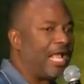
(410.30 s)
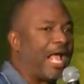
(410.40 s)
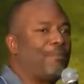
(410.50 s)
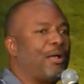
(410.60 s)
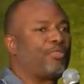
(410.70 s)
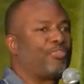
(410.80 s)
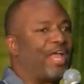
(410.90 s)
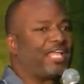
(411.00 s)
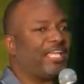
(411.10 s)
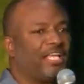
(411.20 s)
How about
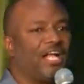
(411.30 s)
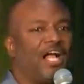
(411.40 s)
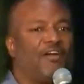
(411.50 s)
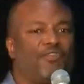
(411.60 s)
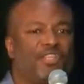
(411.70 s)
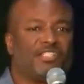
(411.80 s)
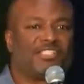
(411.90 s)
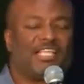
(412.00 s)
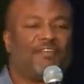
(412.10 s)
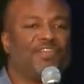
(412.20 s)
thanking God for the
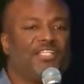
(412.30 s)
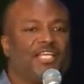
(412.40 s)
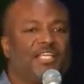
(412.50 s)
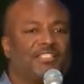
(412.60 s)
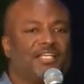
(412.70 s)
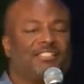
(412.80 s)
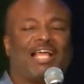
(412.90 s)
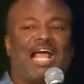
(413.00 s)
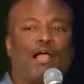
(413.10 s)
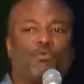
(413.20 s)
seven years the
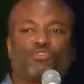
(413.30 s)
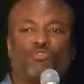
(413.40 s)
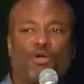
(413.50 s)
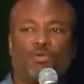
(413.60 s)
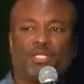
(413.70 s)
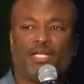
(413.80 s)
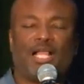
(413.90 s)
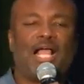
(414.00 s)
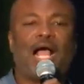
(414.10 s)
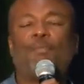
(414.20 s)
tide was rolling?
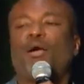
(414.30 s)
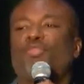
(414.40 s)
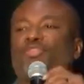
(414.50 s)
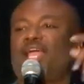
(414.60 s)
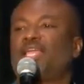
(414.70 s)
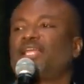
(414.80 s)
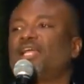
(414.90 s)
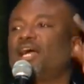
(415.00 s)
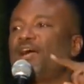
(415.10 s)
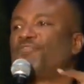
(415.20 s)
How about thanking
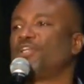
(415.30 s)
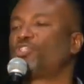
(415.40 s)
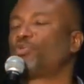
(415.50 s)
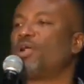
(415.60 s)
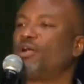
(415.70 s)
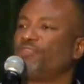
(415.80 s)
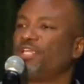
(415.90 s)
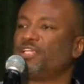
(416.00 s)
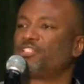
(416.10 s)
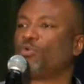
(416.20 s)
God for the 12
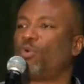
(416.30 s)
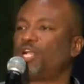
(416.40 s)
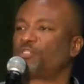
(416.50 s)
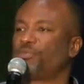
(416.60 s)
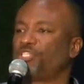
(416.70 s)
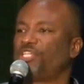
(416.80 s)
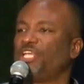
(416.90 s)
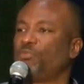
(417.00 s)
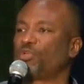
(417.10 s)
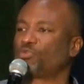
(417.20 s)
years the washing
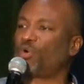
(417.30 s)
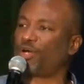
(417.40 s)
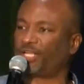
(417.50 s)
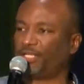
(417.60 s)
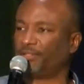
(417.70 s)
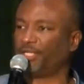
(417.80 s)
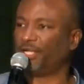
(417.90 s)
machine was working?